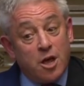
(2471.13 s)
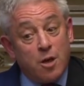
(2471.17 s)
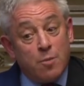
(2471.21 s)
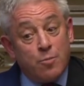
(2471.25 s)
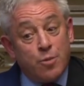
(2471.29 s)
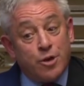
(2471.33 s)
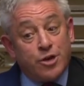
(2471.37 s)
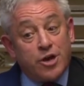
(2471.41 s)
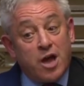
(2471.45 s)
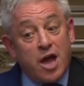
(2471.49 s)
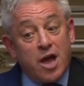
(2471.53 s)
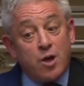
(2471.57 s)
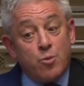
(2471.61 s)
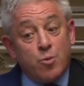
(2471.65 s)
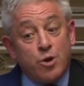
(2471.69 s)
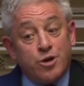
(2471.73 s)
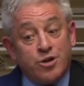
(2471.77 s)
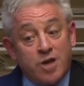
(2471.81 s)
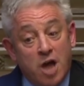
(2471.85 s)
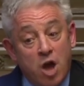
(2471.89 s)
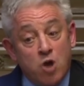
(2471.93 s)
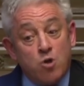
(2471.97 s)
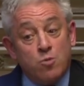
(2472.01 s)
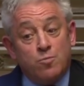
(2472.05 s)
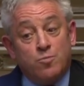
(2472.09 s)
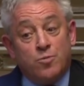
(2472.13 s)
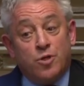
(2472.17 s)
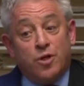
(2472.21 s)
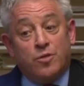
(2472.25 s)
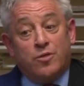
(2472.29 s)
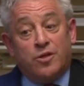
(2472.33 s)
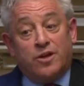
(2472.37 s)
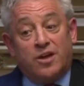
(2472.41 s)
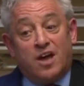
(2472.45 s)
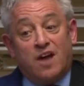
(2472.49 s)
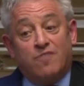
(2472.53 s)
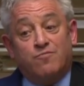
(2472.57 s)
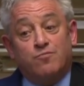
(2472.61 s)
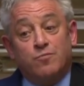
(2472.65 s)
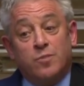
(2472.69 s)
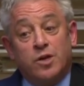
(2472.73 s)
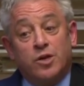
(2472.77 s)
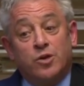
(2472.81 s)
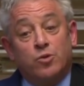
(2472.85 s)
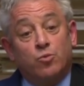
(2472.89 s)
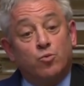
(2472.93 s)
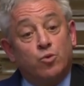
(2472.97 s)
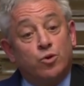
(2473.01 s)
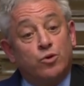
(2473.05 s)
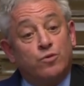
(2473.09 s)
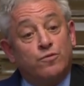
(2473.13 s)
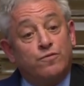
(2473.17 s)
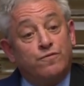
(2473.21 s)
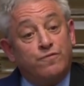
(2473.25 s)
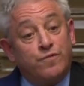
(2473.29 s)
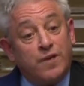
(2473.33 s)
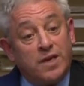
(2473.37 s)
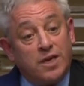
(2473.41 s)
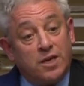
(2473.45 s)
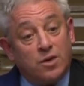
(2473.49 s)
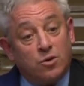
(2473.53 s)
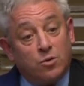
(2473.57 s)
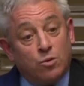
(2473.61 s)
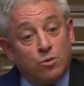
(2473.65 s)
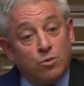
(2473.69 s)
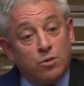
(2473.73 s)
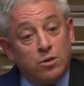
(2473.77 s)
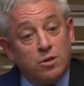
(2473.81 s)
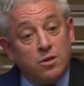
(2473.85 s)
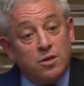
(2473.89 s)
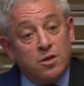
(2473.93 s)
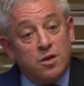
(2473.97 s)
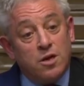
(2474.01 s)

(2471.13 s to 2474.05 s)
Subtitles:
But I would hope that the Government would feel